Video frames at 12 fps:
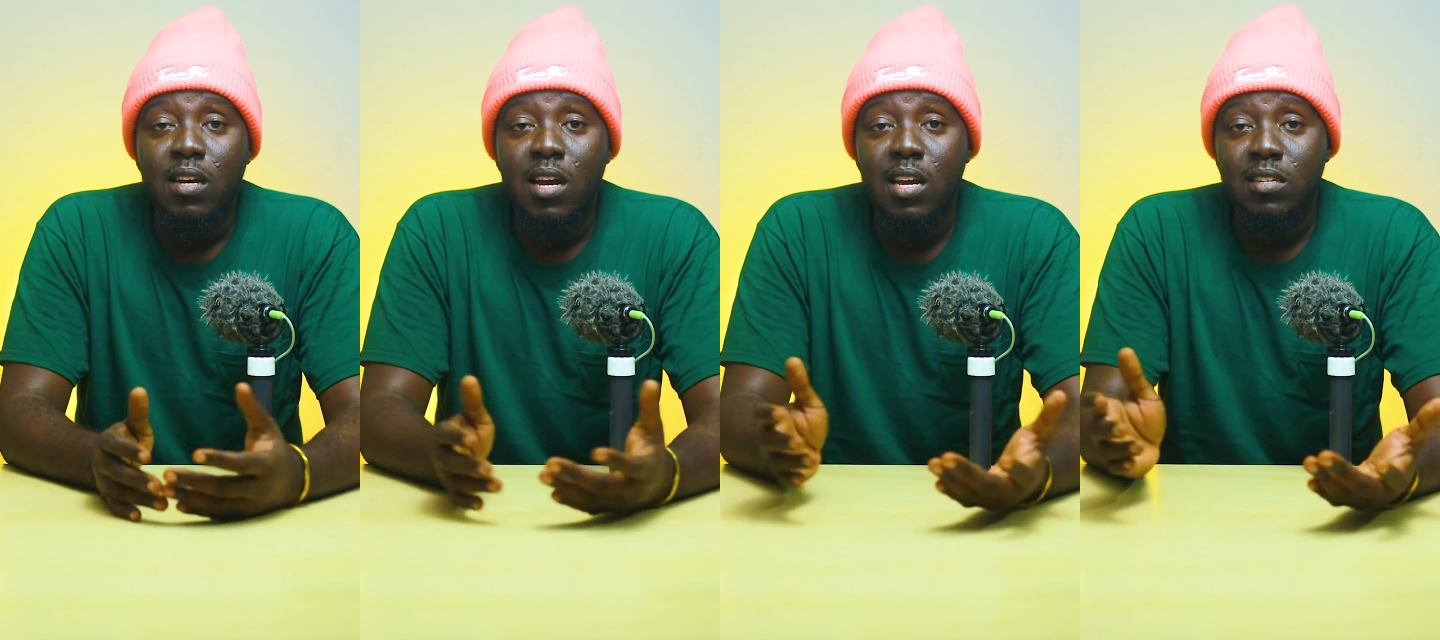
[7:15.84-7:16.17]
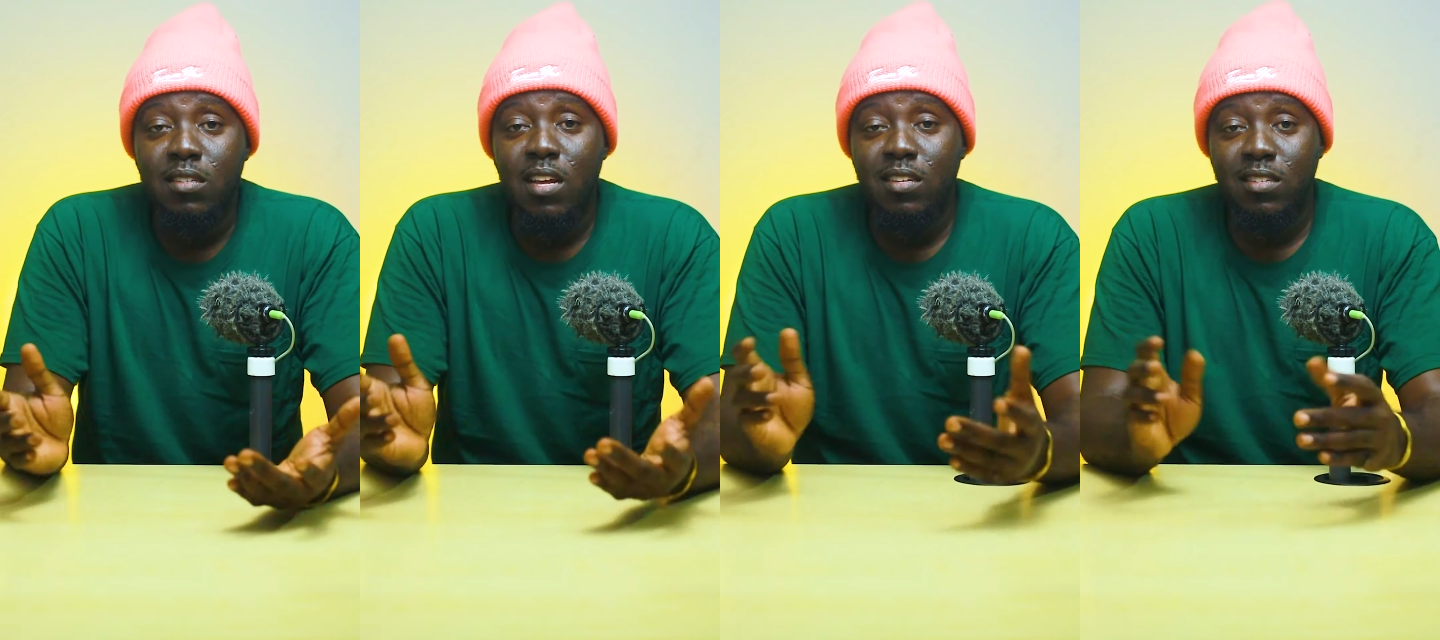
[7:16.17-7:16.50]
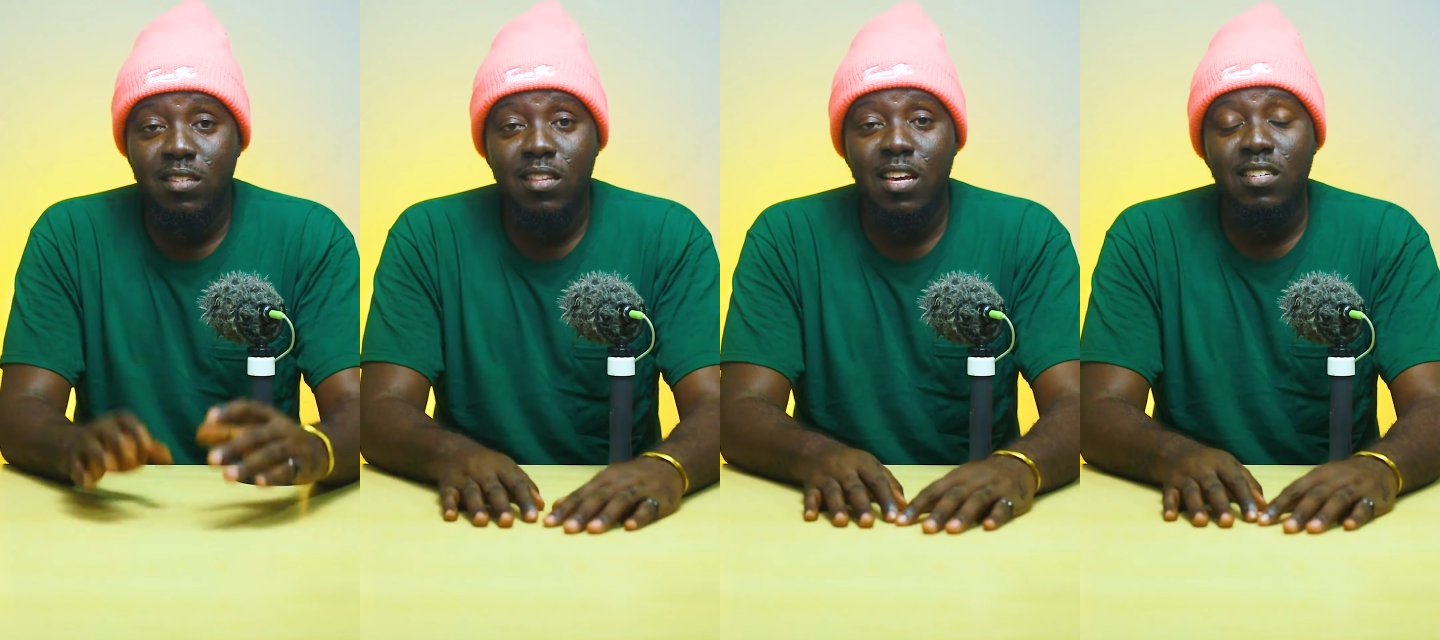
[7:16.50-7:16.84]
Guys,
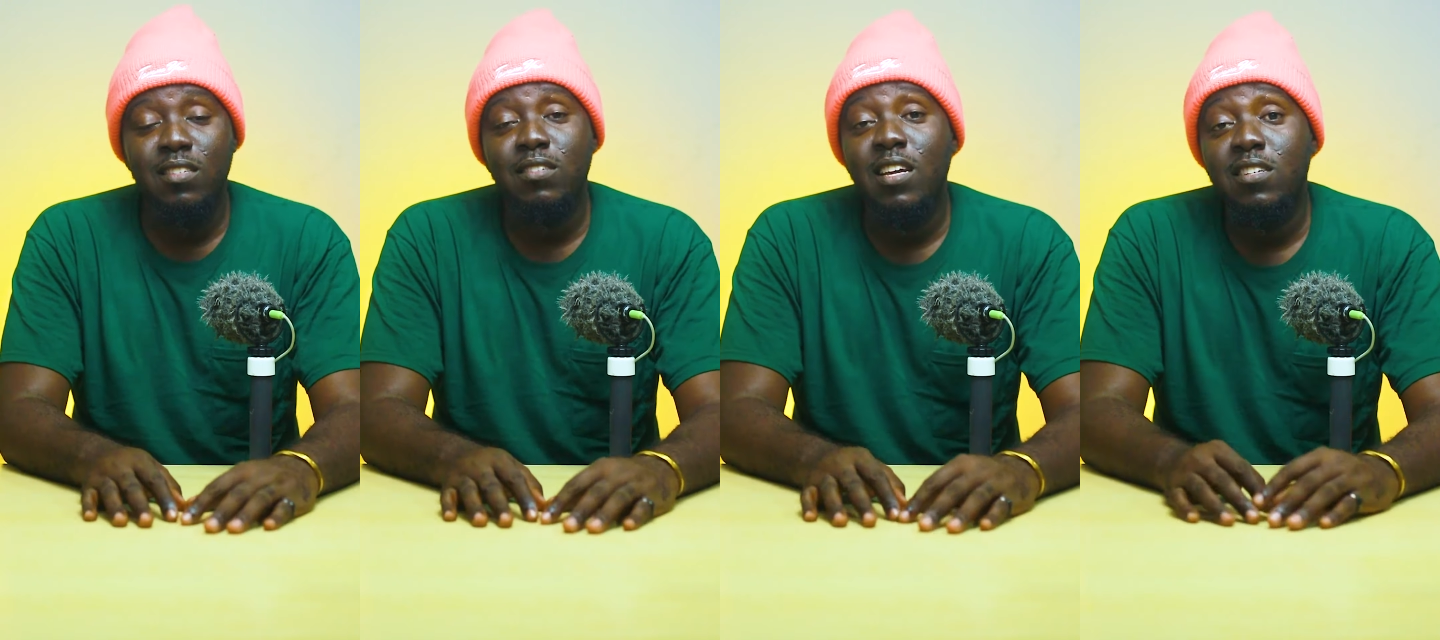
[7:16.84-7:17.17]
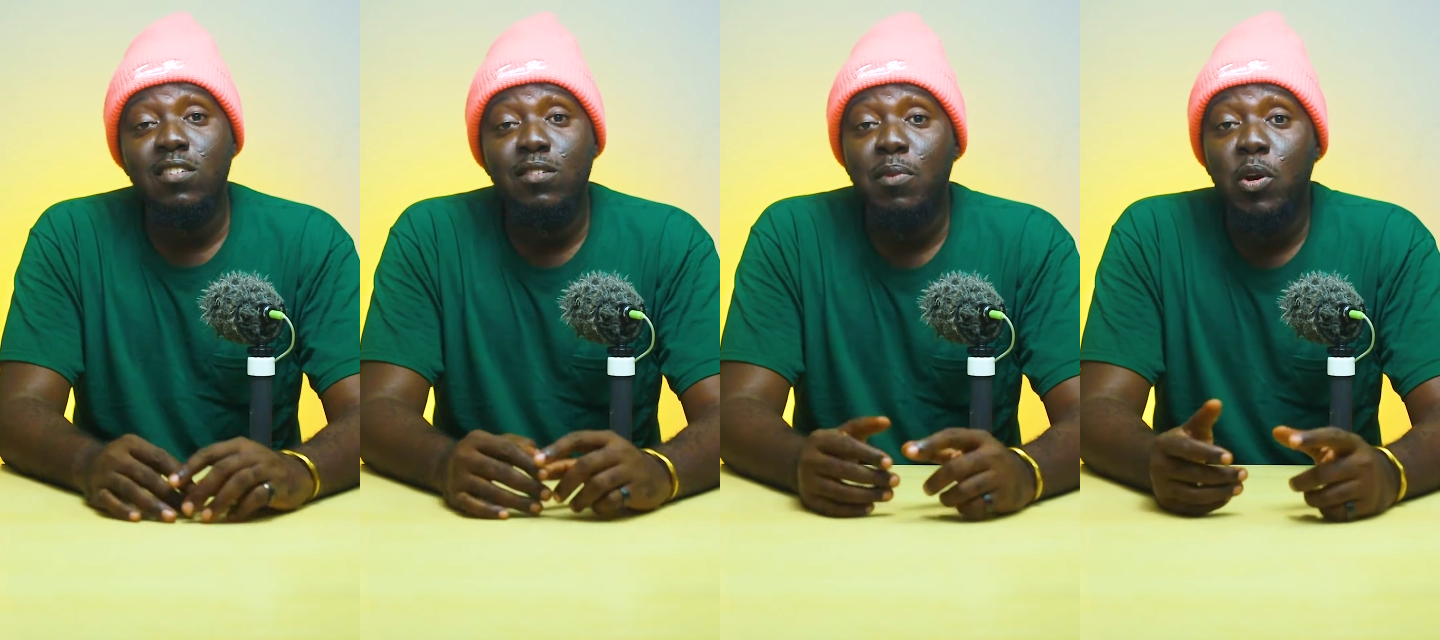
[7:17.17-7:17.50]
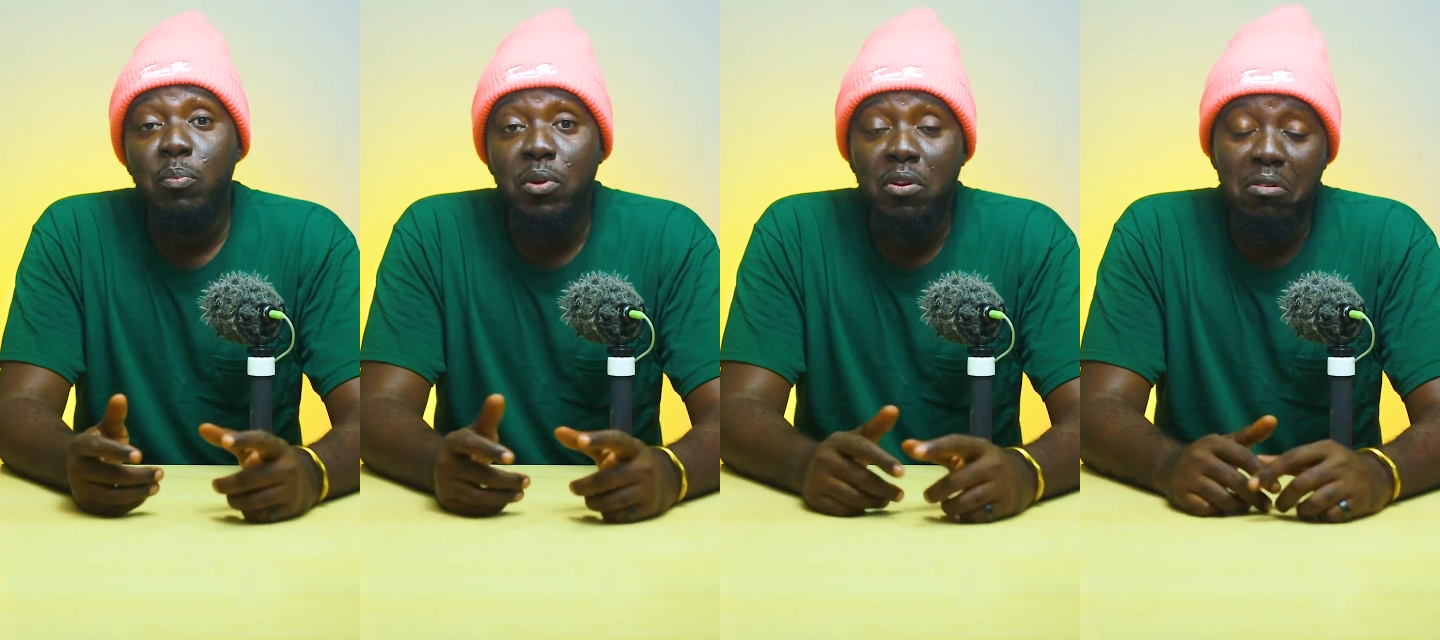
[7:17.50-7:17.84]
that's just my
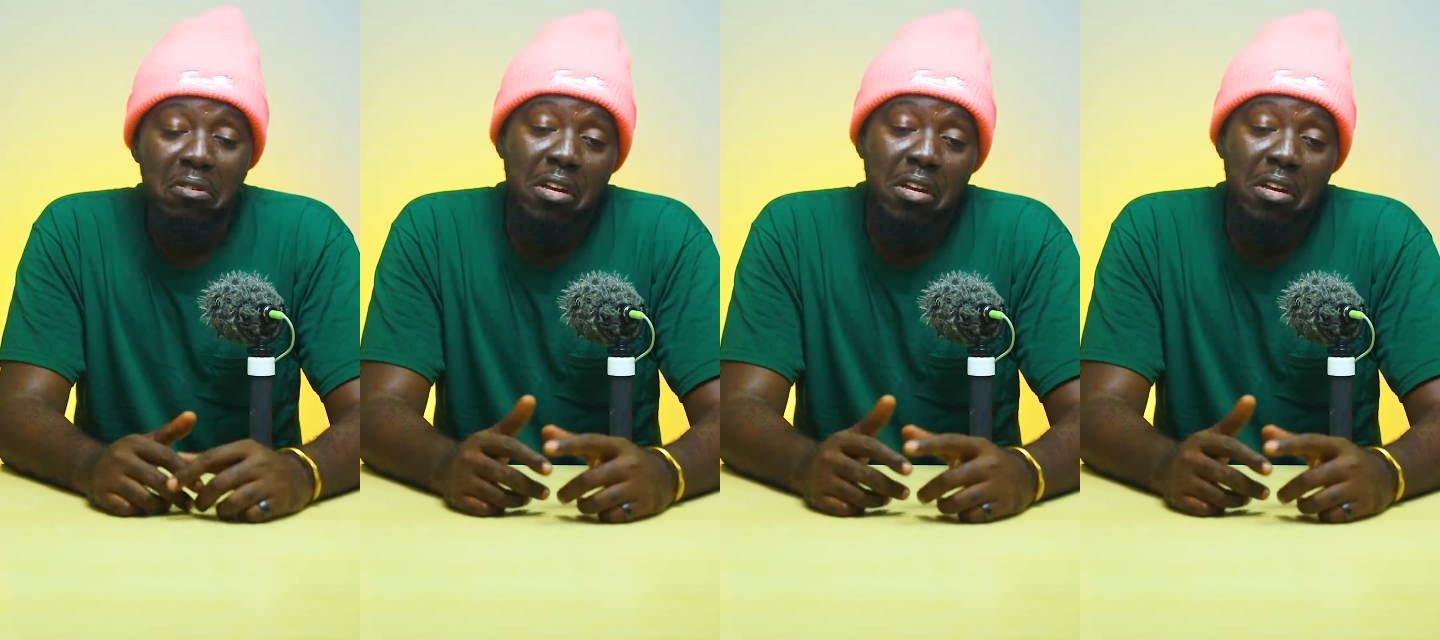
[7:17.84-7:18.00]
opinion.